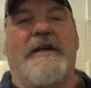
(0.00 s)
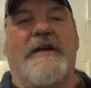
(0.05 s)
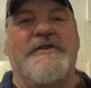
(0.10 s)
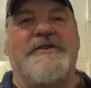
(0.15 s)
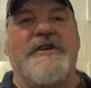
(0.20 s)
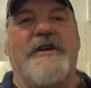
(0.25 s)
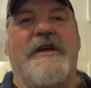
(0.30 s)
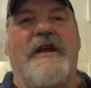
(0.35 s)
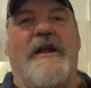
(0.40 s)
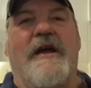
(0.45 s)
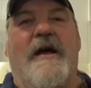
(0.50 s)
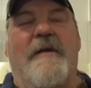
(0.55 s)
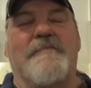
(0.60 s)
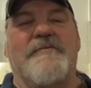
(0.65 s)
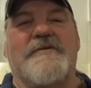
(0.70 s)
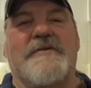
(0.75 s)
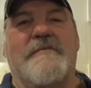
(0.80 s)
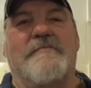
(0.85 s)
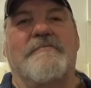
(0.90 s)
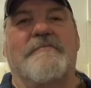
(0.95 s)
chin
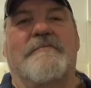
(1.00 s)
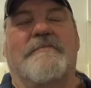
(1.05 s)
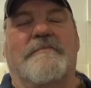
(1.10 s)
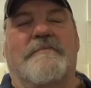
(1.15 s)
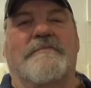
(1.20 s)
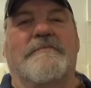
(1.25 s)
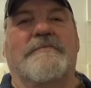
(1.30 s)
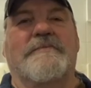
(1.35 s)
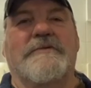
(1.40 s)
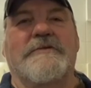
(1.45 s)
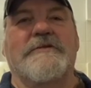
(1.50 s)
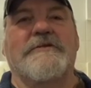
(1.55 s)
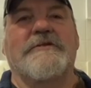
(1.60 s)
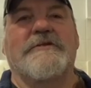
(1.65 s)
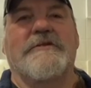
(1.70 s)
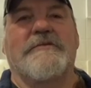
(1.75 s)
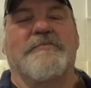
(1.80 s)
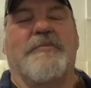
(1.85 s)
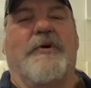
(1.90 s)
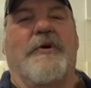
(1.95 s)
ups, and
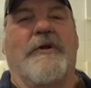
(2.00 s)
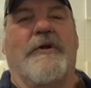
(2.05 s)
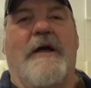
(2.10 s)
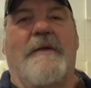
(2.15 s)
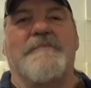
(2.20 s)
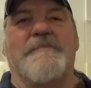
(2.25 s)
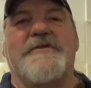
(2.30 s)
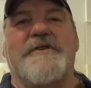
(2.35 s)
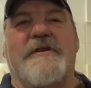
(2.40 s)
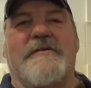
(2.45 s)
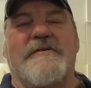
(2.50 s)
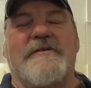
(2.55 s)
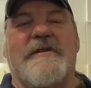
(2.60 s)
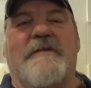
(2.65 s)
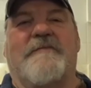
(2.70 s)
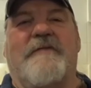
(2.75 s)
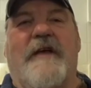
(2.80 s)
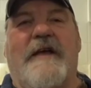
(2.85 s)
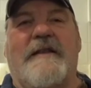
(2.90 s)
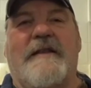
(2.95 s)
pull ups, you know,
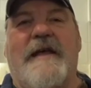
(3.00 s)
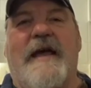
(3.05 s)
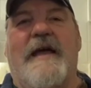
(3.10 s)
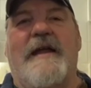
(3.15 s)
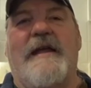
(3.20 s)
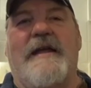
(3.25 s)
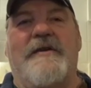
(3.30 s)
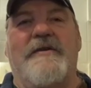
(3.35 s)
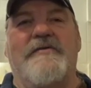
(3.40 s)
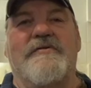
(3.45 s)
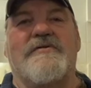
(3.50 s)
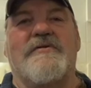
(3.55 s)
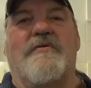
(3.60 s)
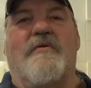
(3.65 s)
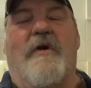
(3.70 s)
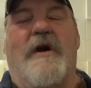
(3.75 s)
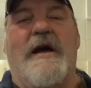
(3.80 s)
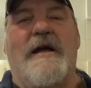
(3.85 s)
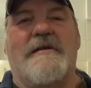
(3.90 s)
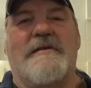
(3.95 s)
stuff like that, Hindu
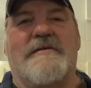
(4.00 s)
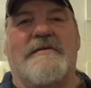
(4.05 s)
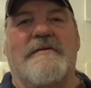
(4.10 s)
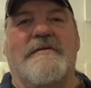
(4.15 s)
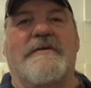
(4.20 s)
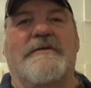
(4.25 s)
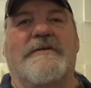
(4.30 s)
squats.